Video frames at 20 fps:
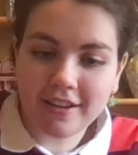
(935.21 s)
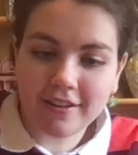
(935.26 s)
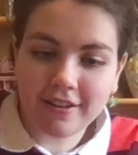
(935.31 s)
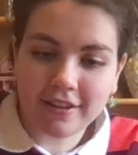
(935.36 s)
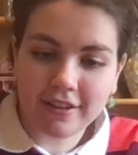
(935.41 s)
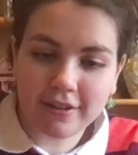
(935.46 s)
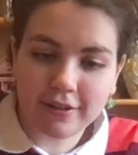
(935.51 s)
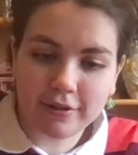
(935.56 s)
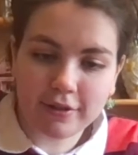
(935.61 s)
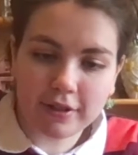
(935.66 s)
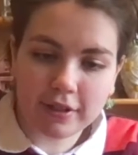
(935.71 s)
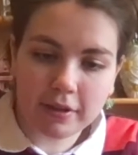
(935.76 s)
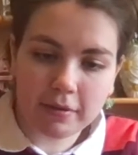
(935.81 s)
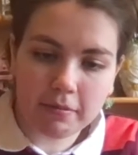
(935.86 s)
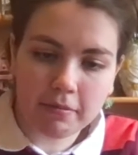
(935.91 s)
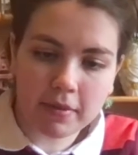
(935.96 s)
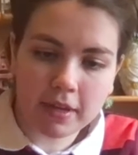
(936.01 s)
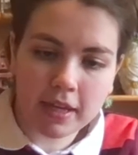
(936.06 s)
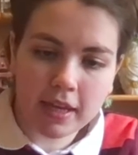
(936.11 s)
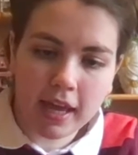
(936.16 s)
You can do
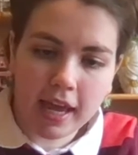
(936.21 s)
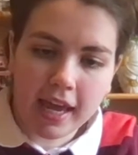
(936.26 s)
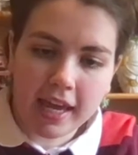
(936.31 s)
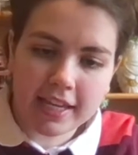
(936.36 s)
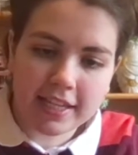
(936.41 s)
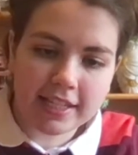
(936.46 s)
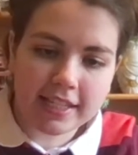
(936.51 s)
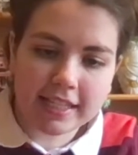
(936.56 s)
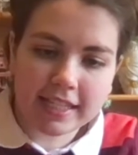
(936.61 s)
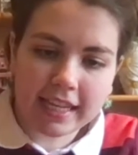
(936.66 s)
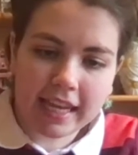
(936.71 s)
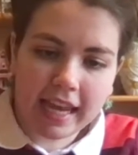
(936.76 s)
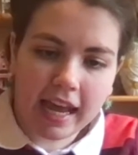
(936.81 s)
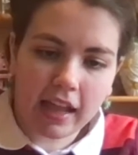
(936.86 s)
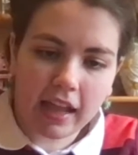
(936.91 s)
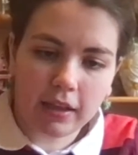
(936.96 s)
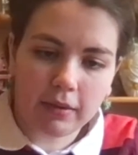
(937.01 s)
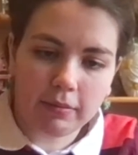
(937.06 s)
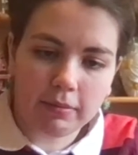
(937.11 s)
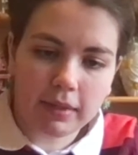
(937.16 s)
some
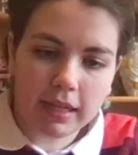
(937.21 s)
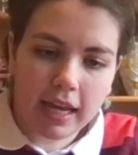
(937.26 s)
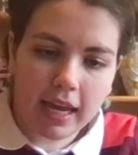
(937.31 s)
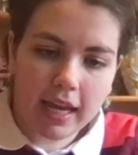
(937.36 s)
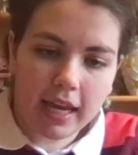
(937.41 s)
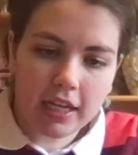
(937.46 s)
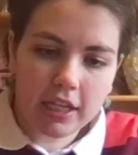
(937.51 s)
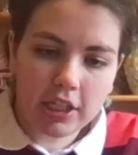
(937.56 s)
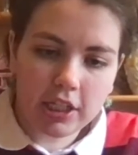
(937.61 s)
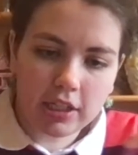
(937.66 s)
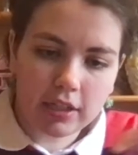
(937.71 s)
scalloped edge,